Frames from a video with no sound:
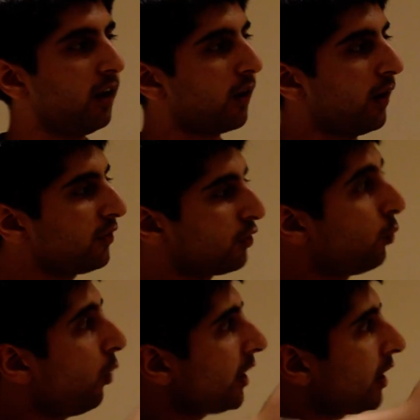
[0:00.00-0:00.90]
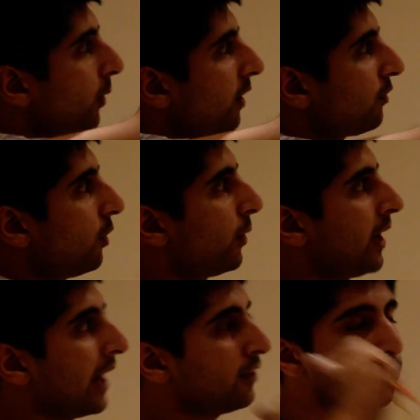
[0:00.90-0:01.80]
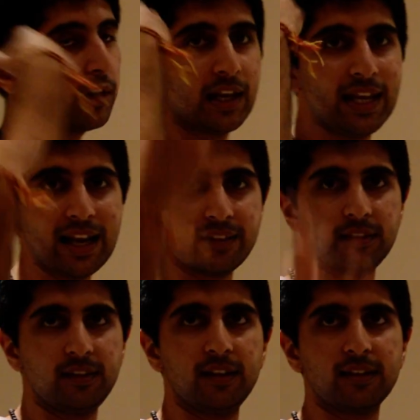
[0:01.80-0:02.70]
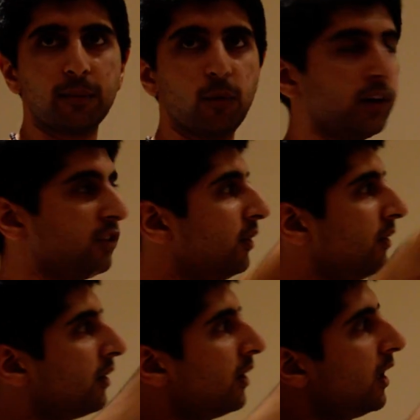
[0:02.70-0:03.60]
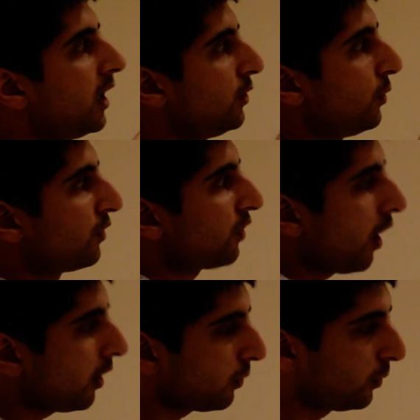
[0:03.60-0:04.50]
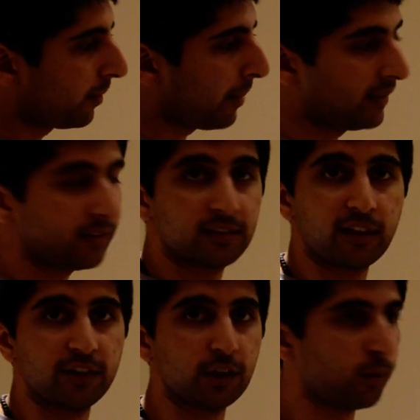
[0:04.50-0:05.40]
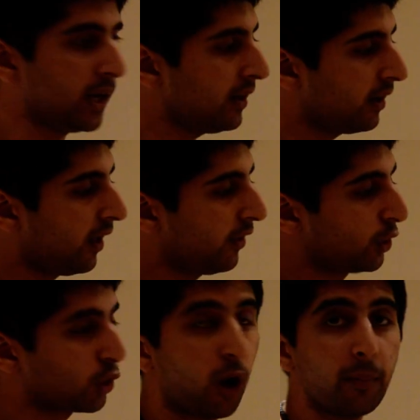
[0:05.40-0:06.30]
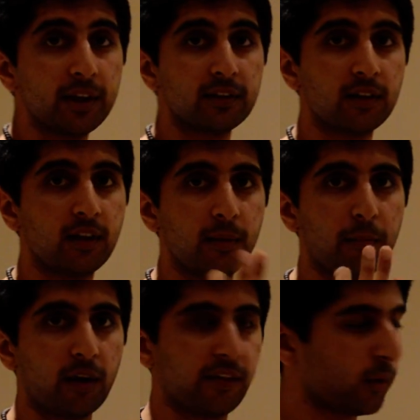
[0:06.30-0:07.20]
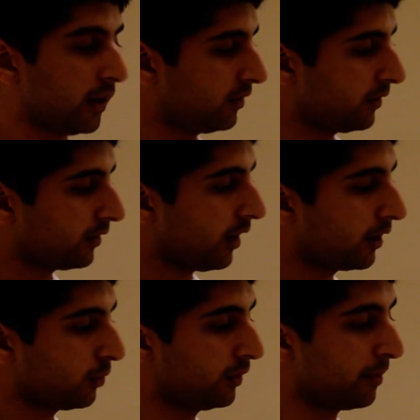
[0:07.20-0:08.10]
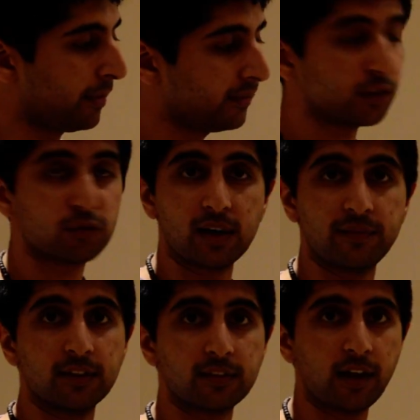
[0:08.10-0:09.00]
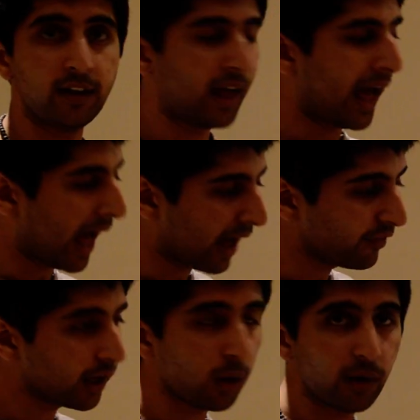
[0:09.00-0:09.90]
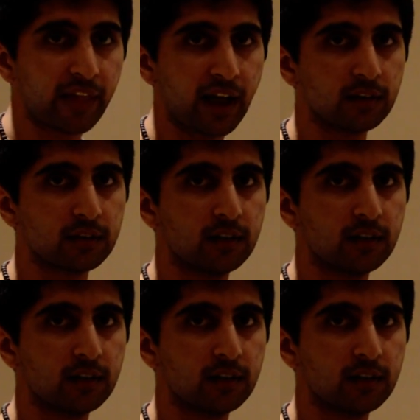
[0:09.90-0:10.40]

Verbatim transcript: Alright, so work your way through. When you're answering an elasticity exam question, you start with the basic stuff in green. Your comment part of the question starts with the business relevant side. Have a go at that.